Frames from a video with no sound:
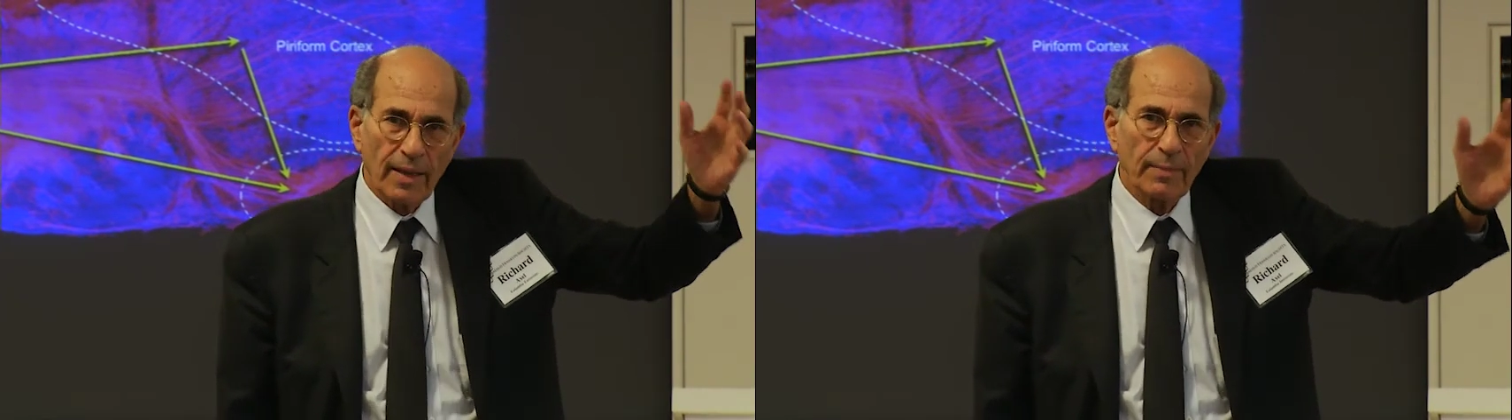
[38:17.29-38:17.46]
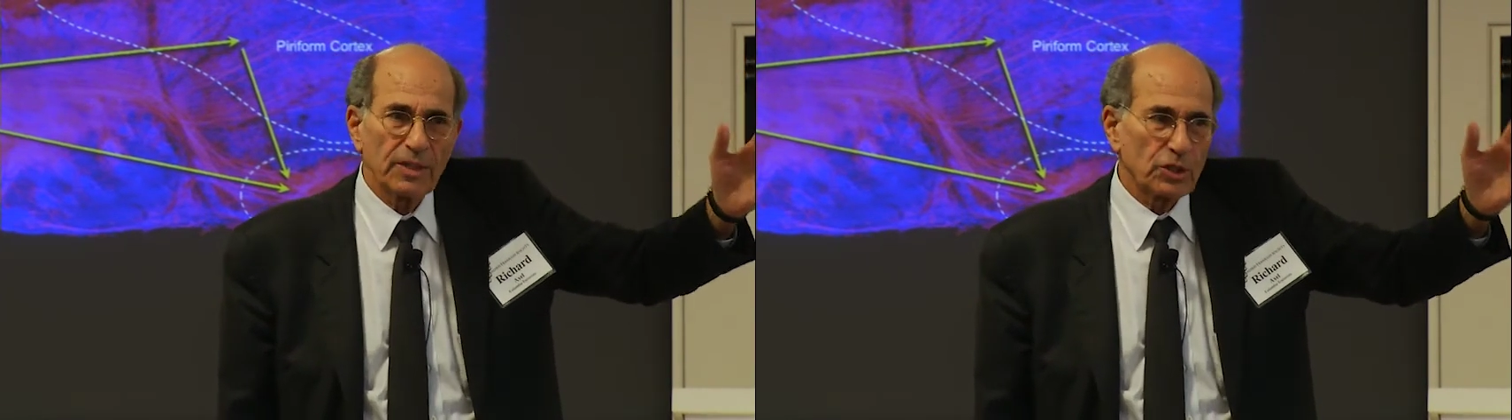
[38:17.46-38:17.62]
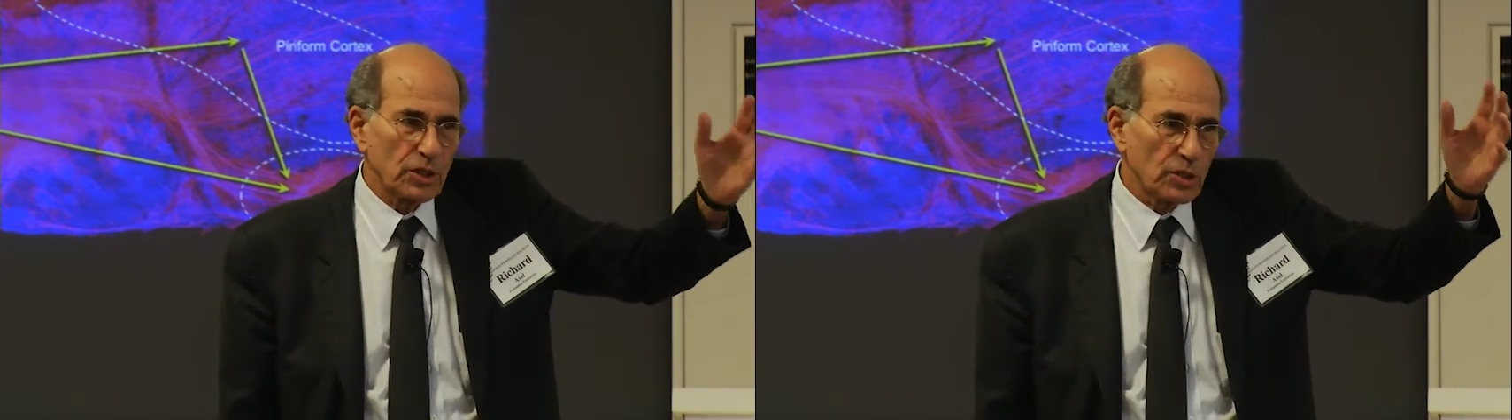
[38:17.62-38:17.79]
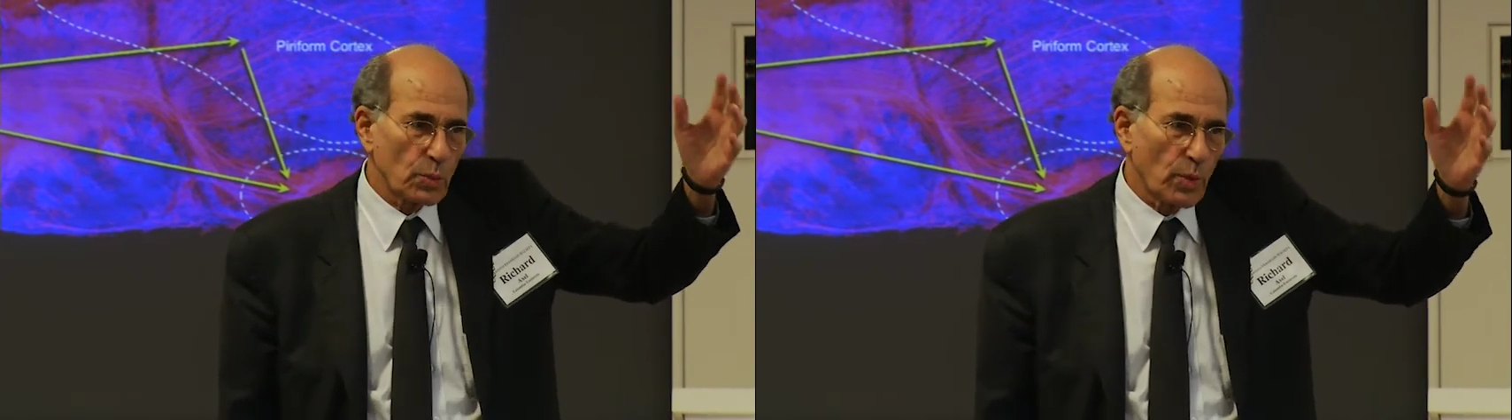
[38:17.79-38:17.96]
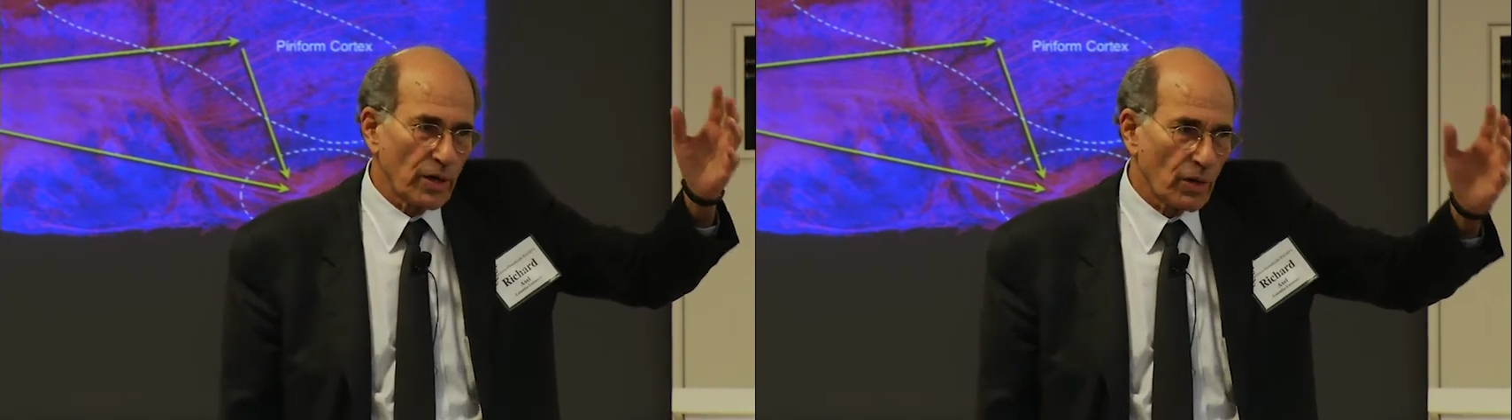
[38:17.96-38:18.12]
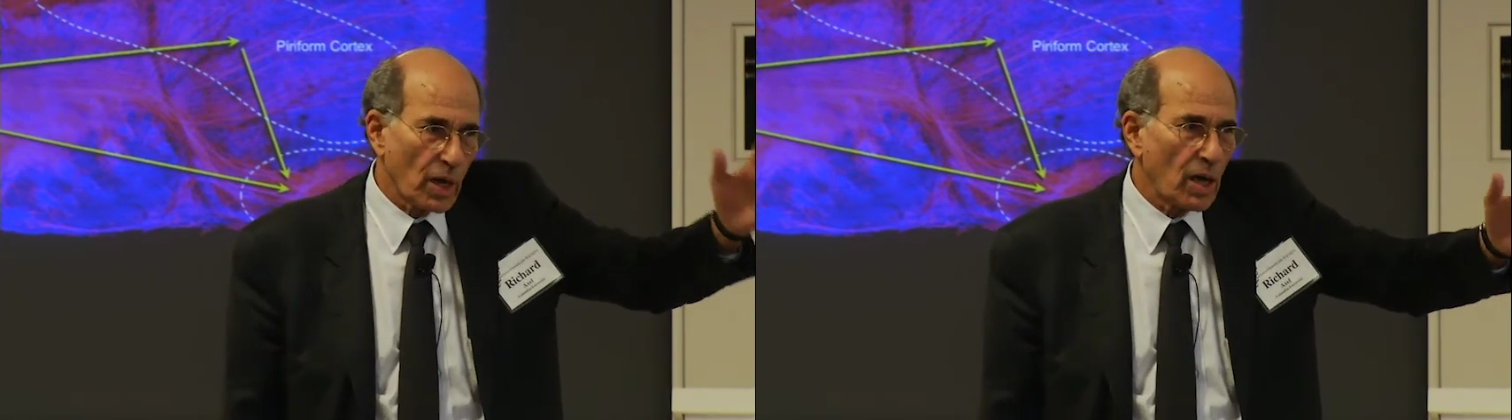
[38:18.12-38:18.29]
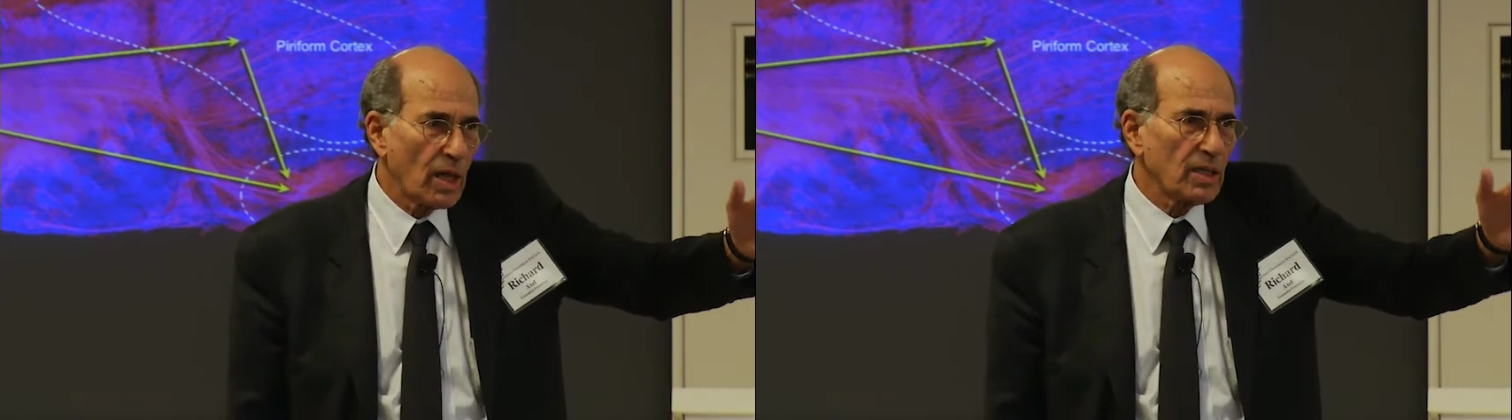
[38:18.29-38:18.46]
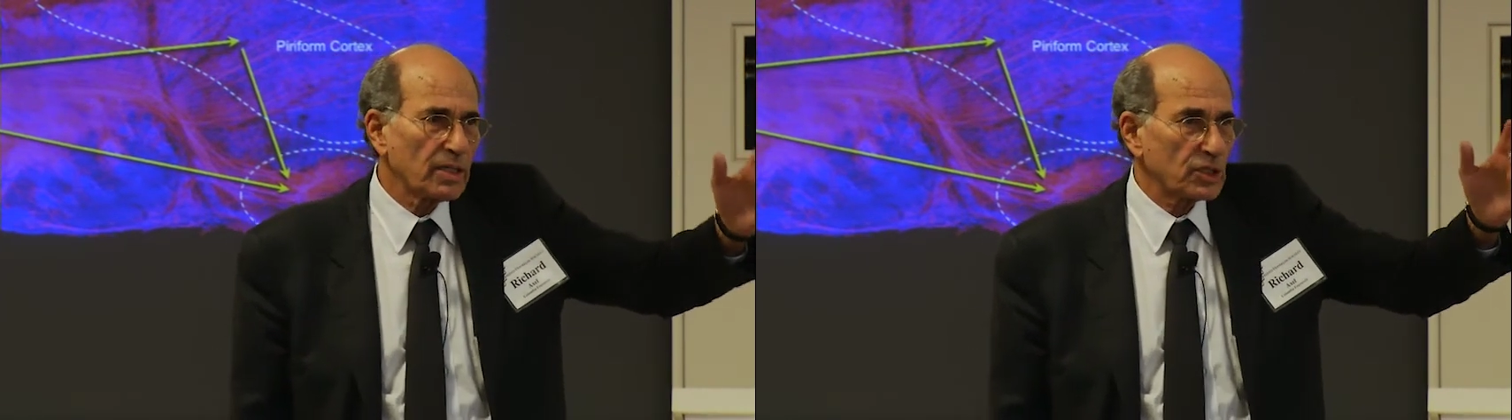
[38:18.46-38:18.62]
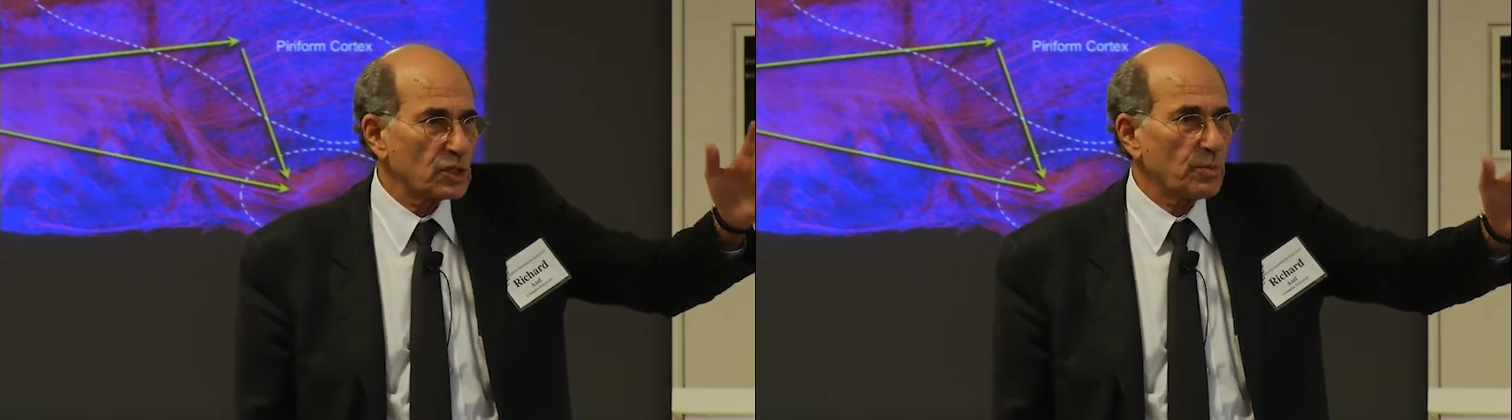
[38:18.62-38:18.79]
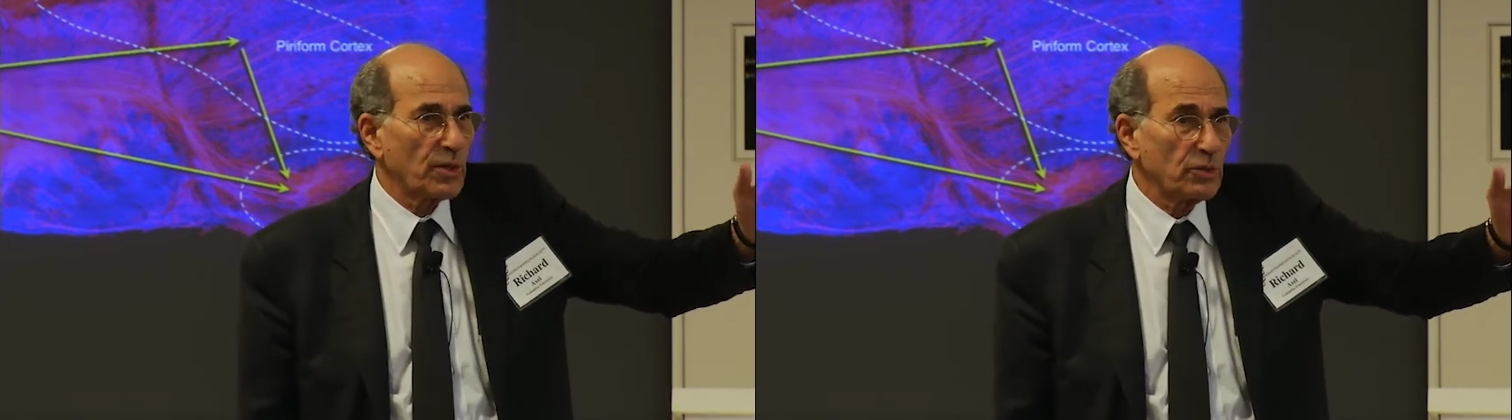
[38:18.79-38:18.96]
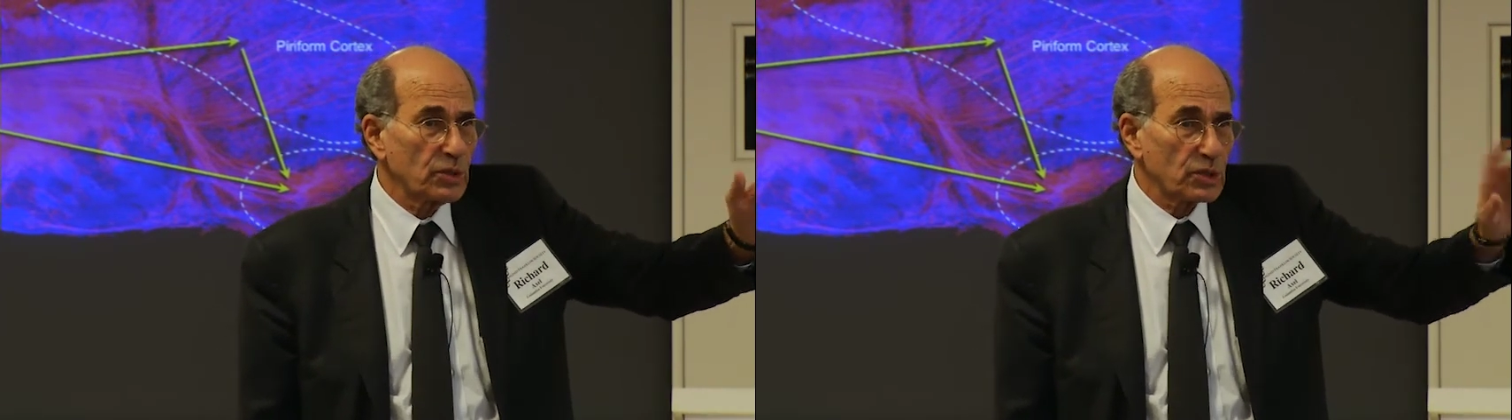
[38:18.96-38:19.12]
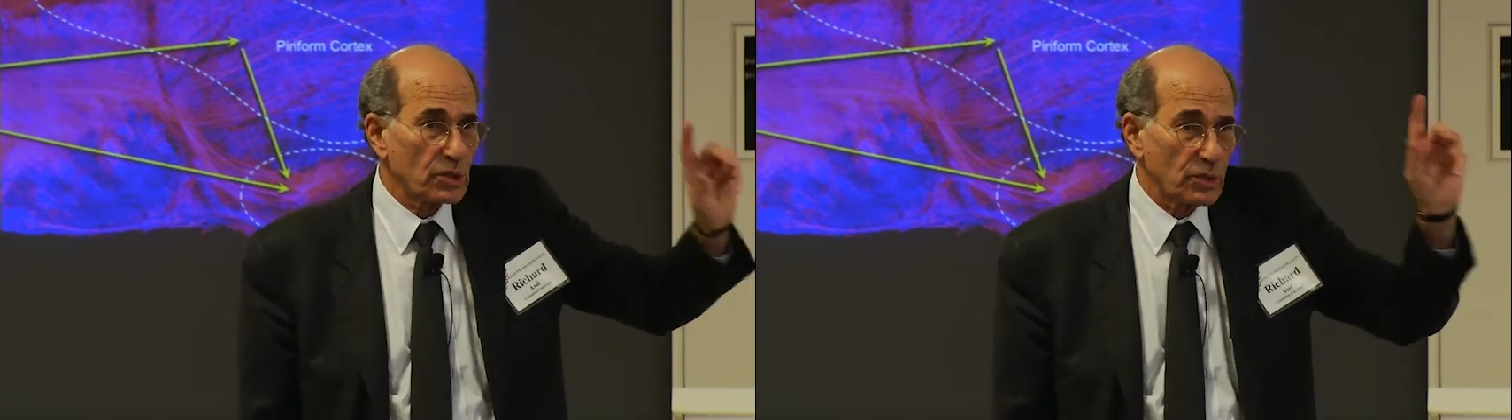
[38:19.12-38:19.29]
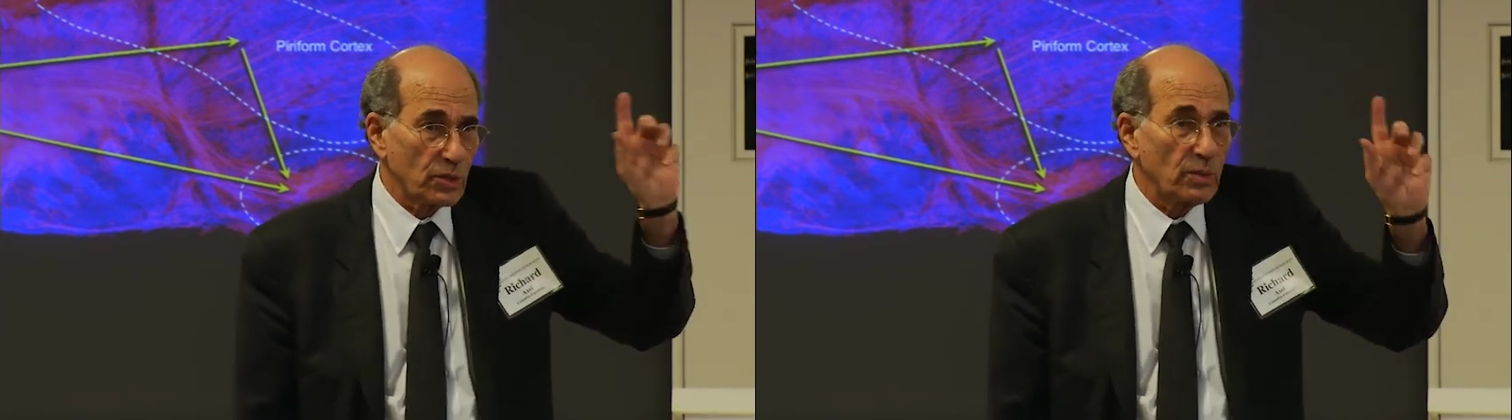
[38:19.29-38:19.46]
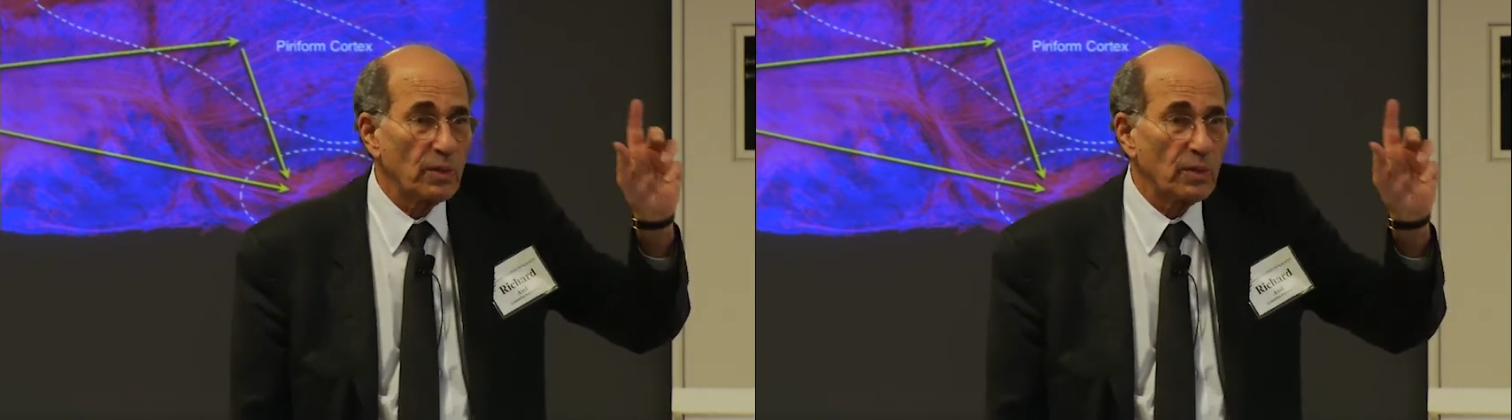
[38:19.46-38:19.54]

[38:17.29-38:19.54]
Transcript: images we're all exposed to